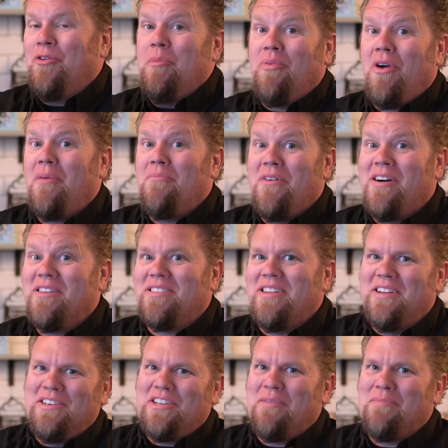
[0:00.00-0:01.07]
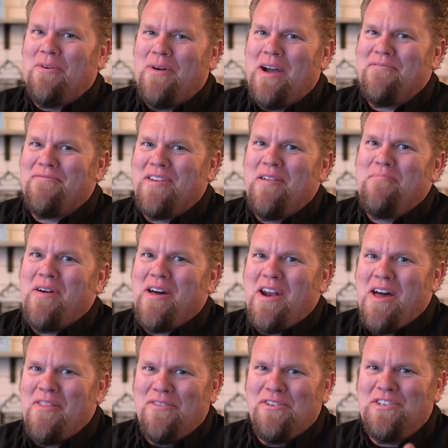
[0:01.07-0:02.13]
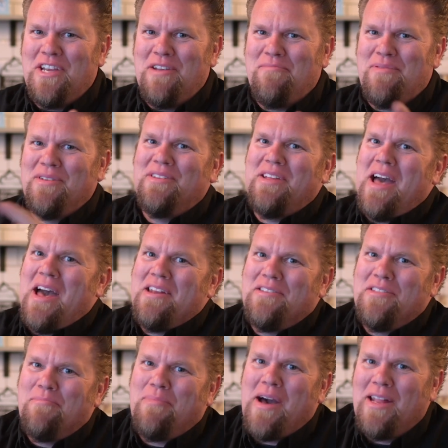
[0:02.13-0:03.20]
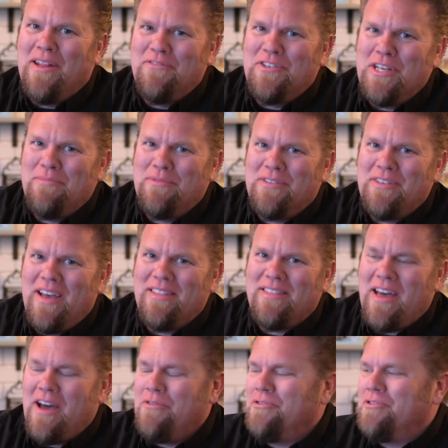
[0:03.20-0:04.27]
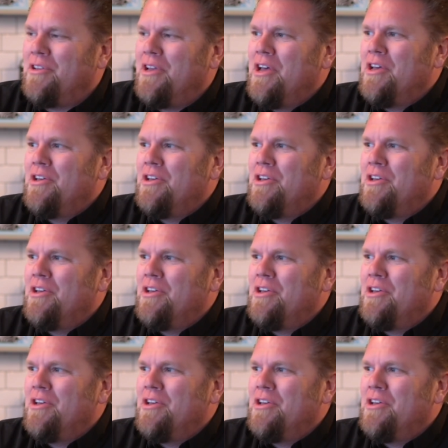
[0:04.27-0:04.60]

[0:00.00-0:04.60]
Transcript: only problem was I didn't tell my wife that I'd bought another Jeep to add to the pile of Jeeps at the house.